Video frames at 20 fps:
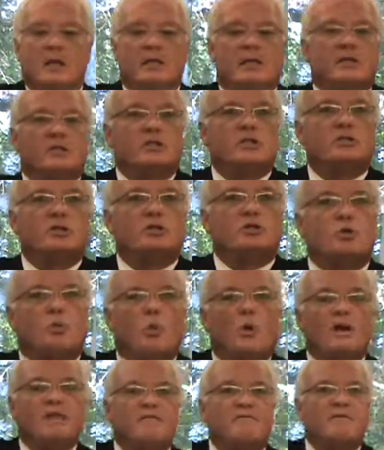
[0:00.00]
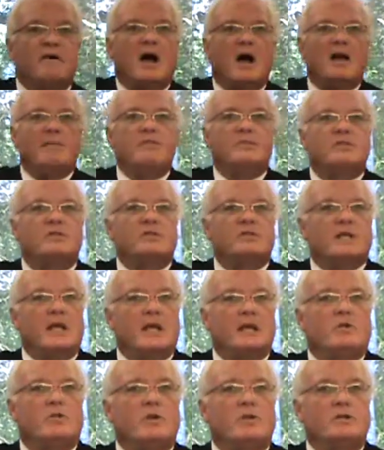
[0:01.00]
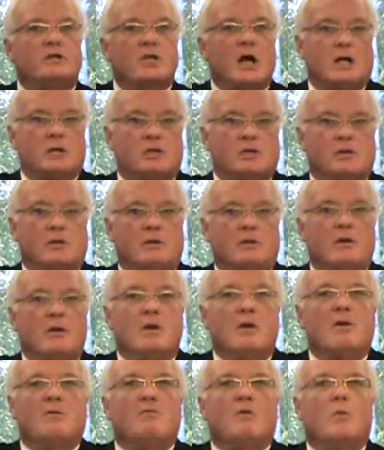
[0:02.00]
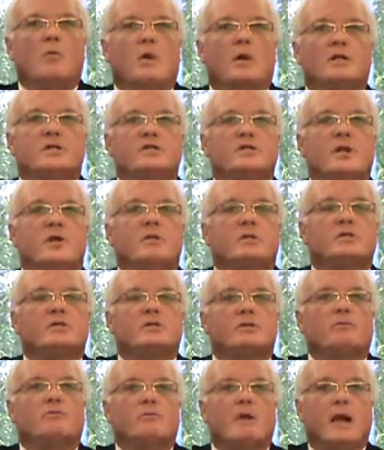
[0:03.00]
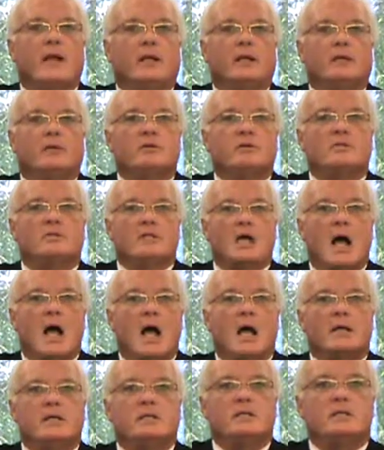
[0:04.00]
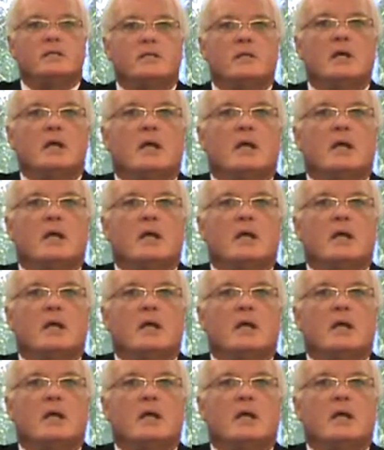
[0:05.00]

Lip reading: This is a 25% reduction from what is known as the regular size.